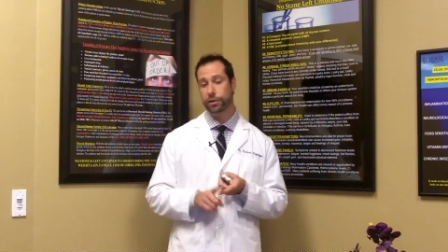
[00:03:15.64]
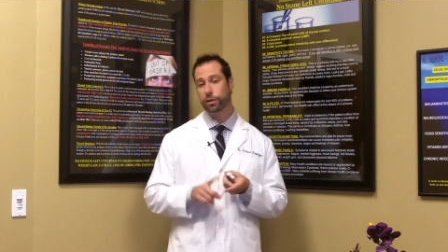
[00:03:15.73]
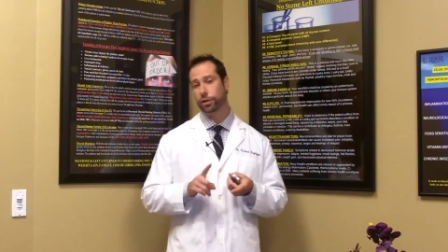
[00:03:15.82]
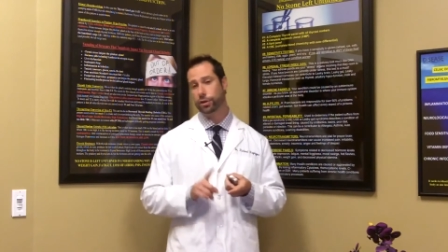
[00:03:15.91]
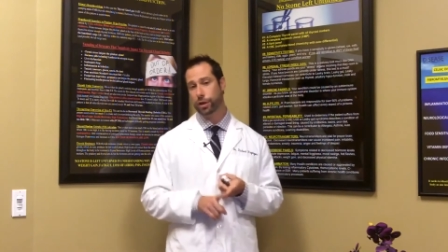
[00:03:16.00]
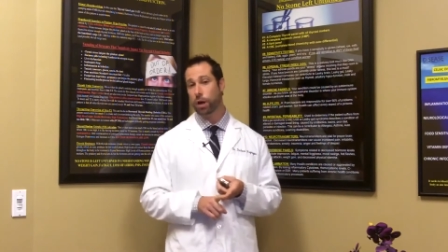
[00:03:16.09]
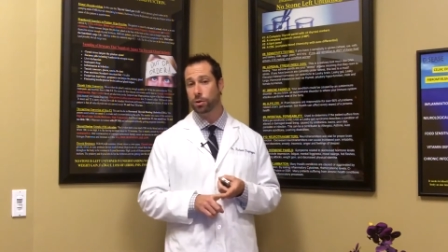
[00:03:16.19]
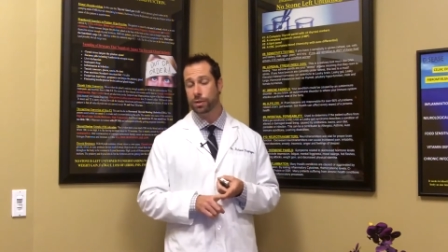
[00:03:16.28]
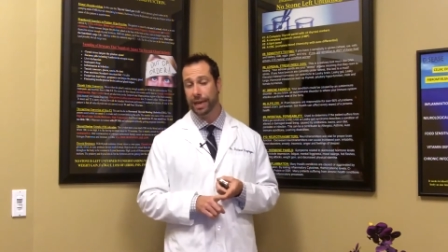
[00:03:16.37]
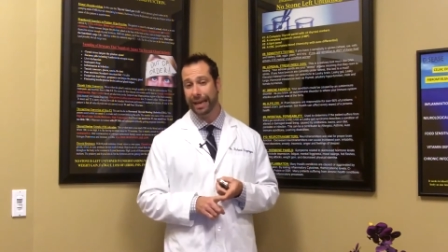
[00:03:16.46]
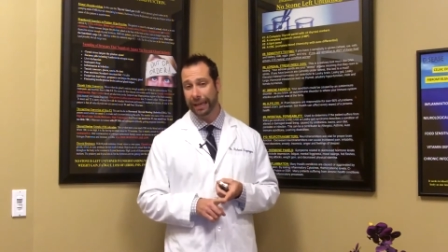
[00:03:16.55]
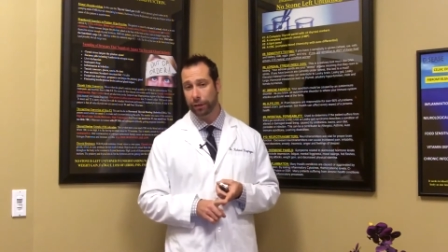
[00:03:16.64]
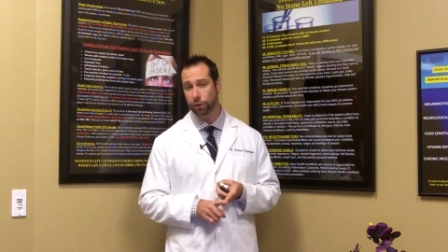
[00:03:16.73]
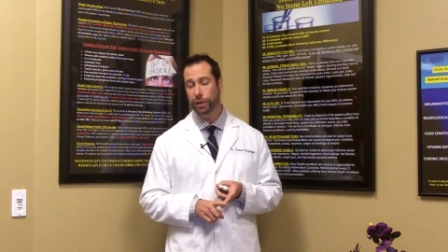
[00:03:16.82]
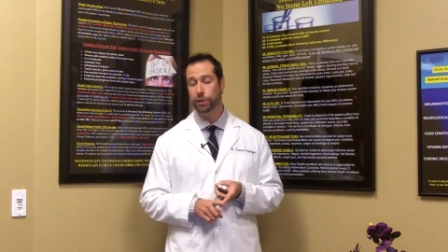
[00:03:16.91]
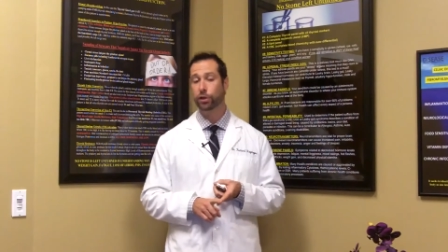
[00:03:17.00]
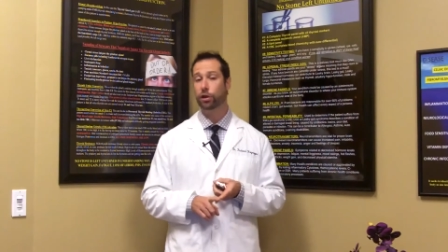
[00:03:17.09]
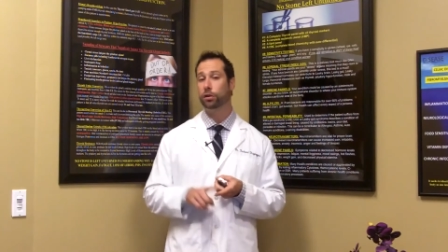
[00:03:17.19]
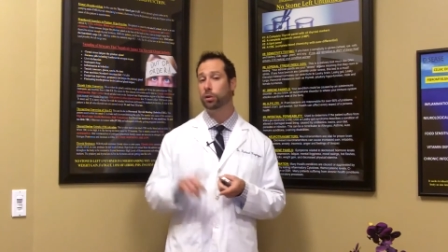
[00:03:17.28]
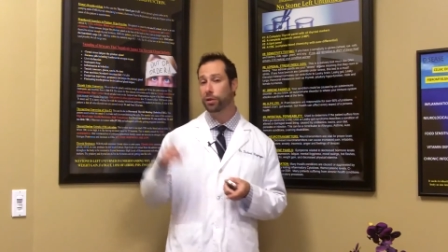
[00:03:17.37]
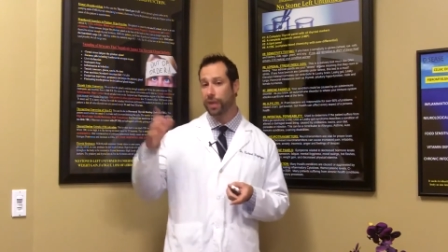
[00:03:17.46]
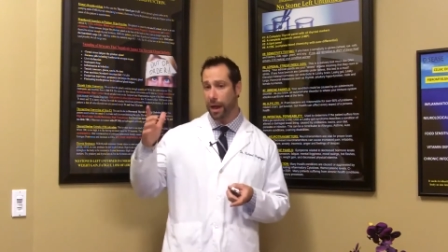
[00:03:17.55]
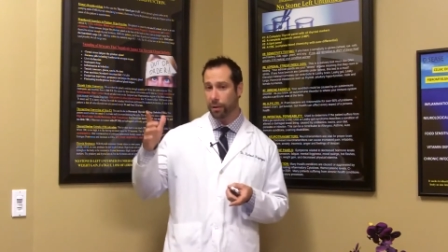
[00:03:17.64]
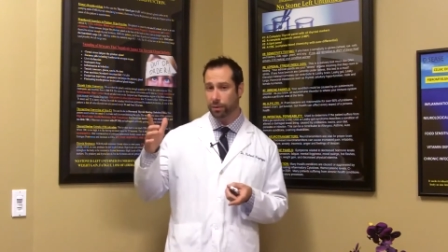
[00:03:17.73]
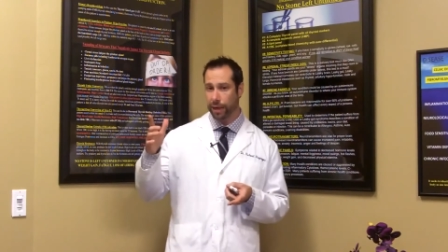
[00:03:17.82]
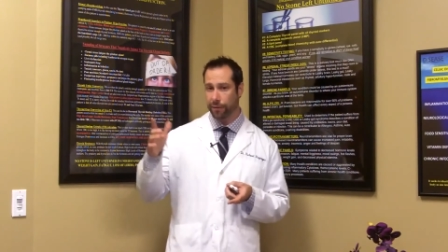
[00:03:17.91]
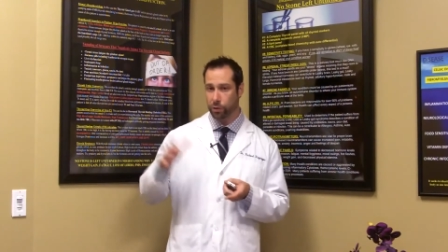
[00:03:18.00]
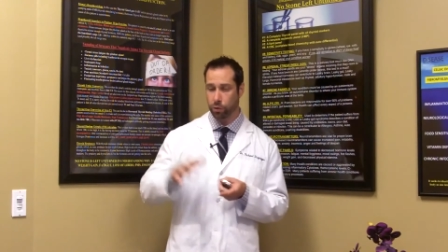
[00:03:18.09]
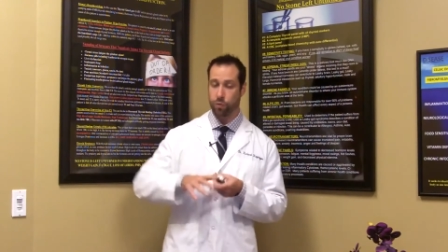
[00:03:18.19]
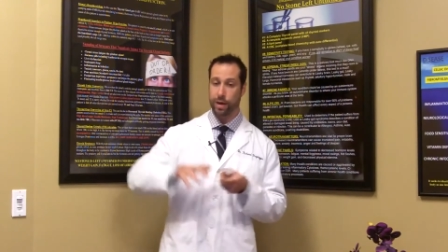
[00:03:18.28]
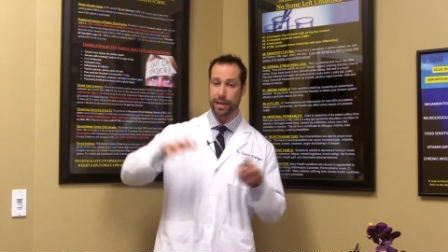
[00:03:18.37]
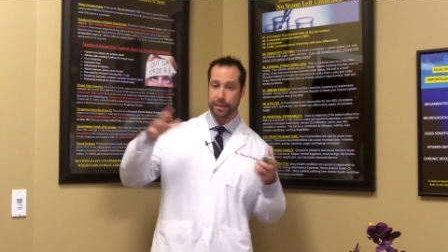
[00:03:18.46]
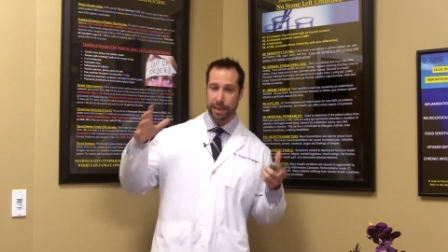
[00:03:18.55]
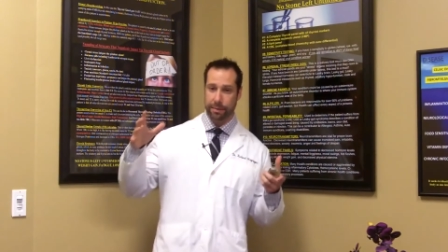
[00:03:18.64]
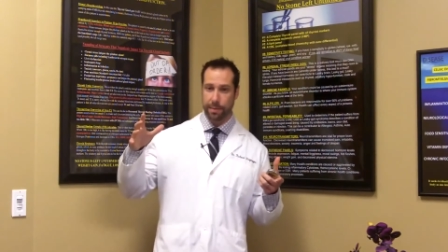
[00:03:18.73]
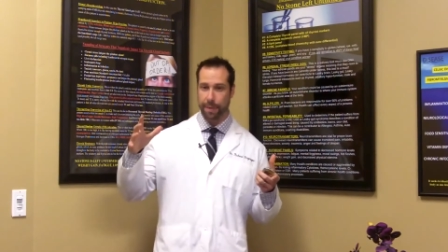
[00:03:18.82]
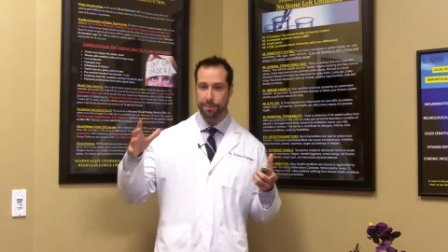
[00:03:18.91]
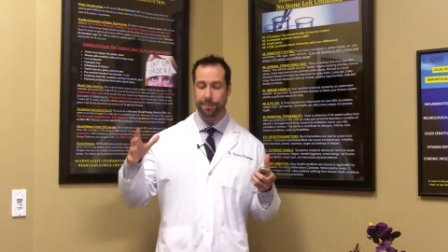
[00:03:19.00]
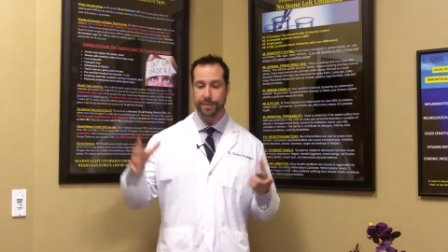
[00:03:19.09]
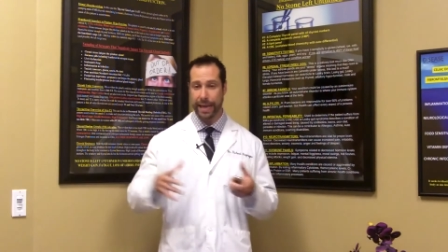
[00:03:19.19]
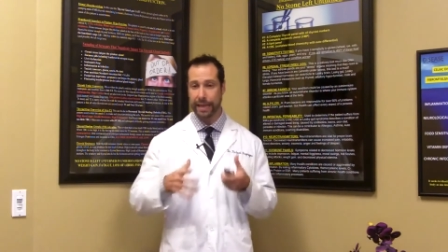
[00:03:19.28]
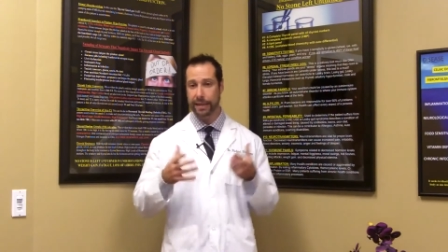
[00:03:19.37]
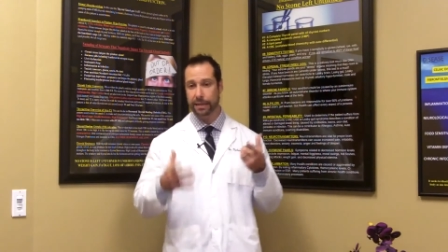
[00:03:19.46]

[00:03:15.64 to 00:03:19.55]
research shows that increasing your glutathione levels, raising them up,